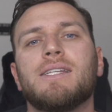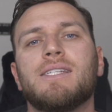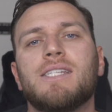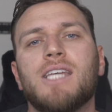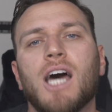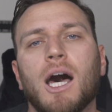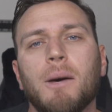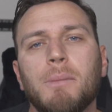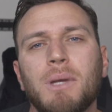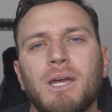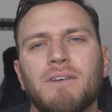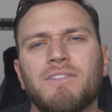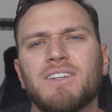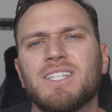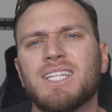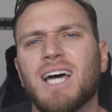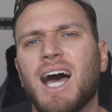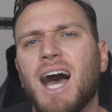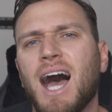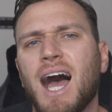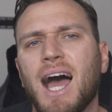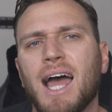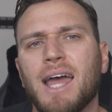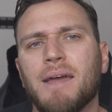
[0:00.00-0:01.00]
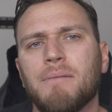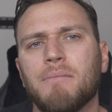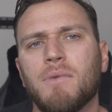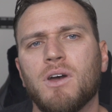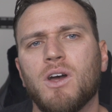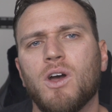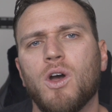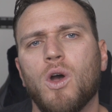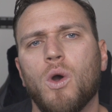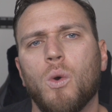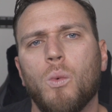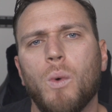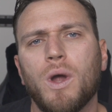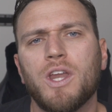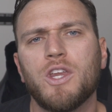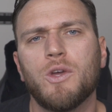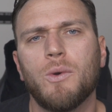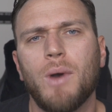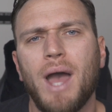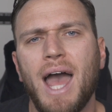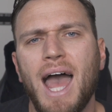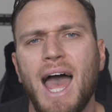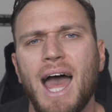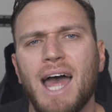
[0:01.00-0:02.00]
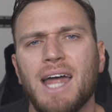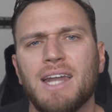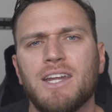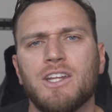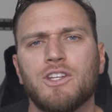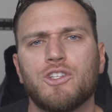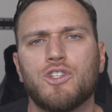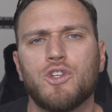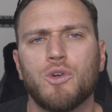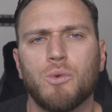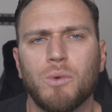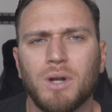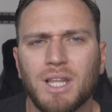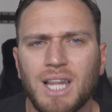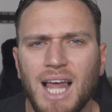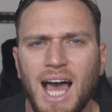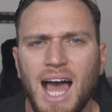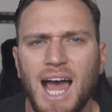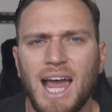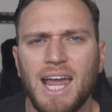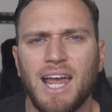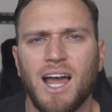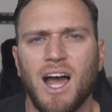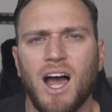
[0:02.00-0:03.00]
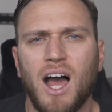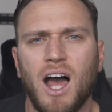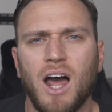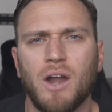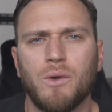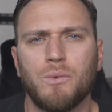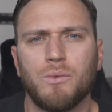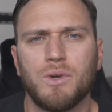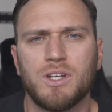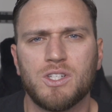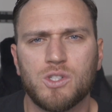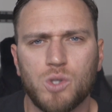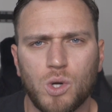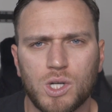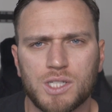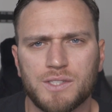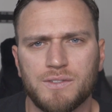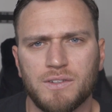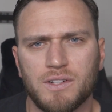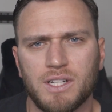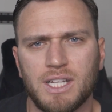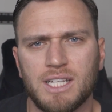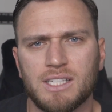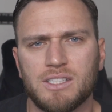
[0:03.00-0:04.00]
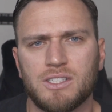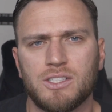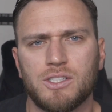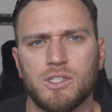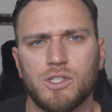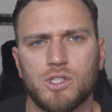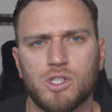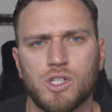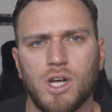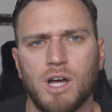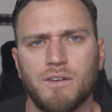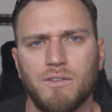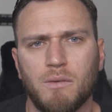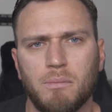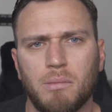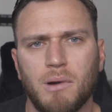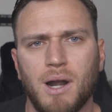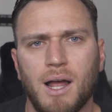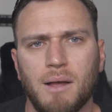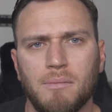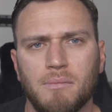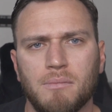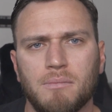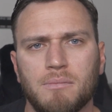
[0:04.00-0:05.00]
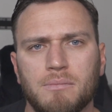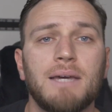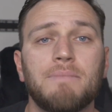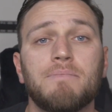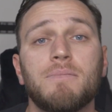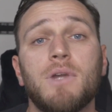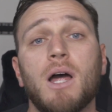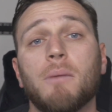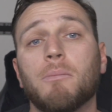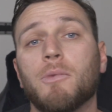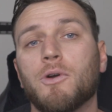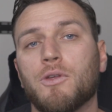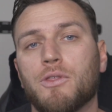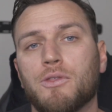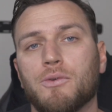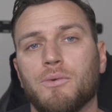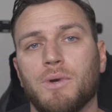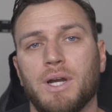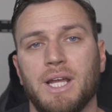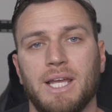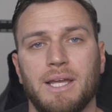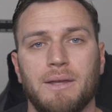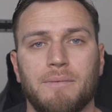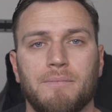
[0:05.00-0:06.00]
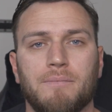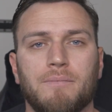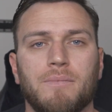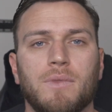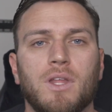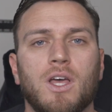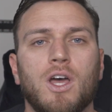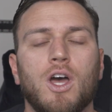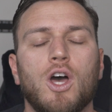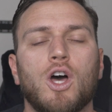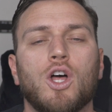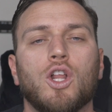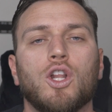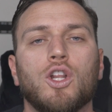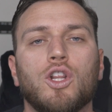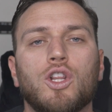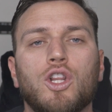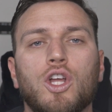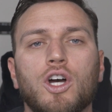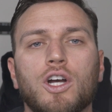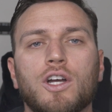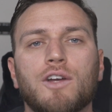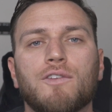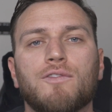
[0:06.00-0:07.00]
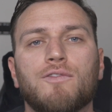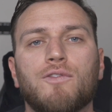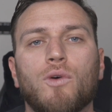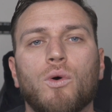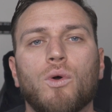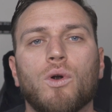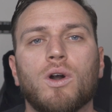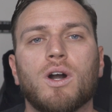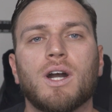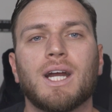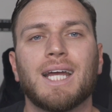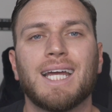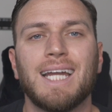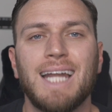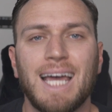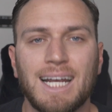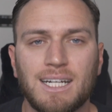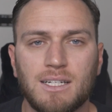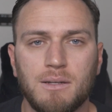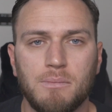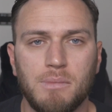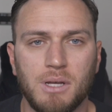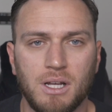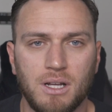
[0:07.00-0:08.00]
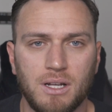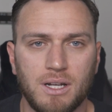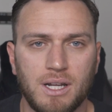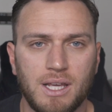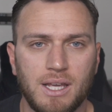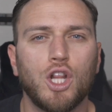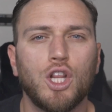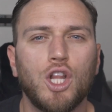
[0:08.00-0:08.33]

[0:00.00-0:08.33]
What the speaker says: Tell me of a time when you had to rely on resourcefulness to solve a problem. Tip #3, look for connectability.